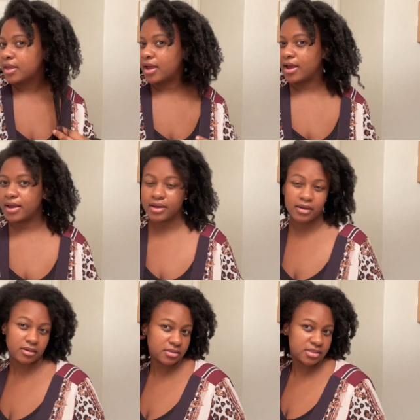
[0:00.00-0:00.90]

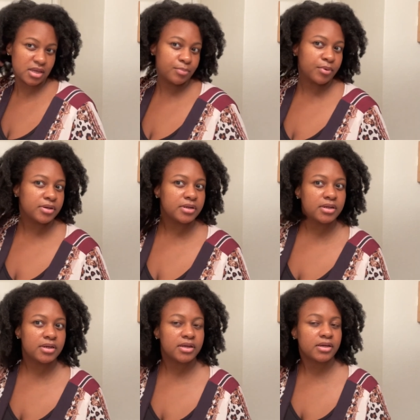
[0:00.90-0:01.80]
I separated it
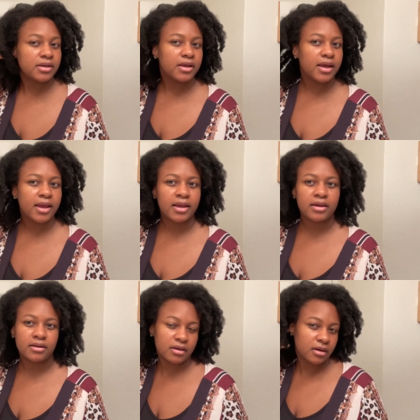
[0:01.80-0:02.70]
again,
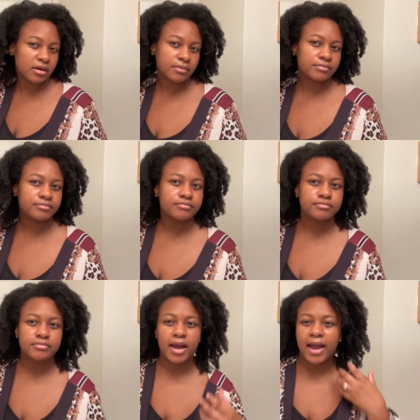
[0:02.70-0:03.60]
and um,
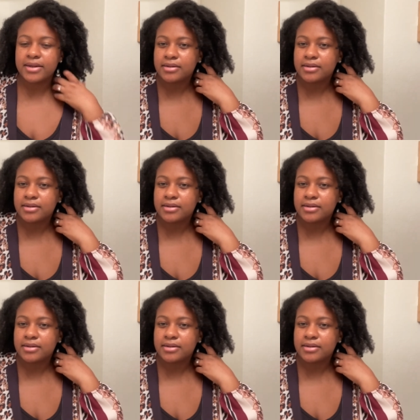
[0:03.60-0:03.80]
I